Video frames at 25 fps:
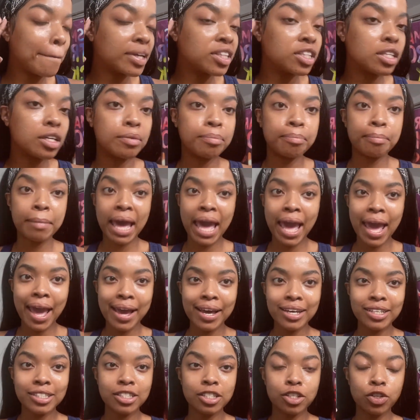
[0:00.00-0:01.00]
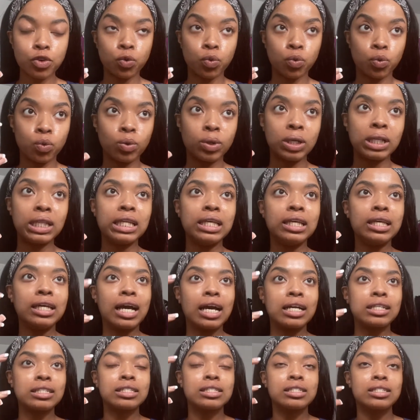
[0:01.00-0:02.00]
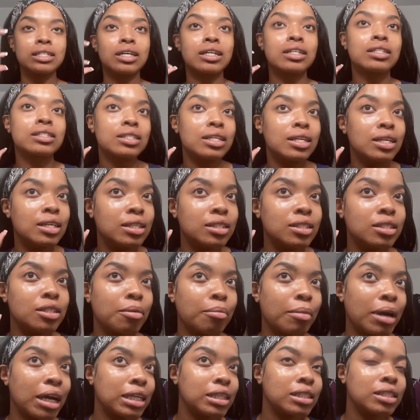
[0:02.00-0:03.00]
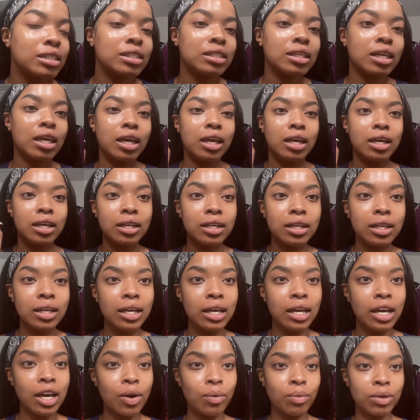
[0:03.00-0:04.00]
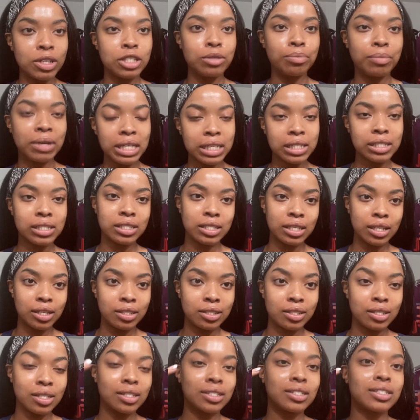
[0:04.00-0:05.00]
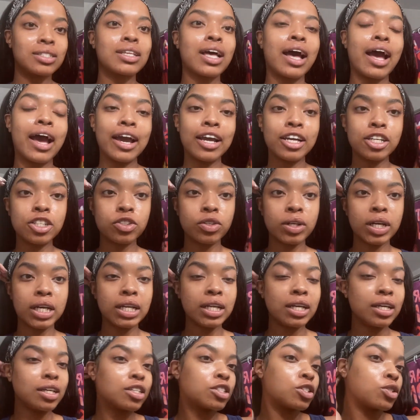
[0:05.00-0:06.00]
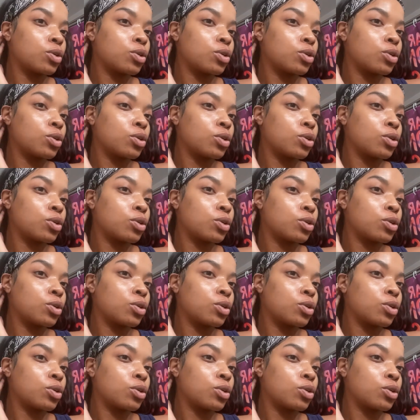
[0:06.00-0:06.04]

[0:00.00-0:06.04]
the mask really got sucked into my skin, which makes sense because it's hydrating.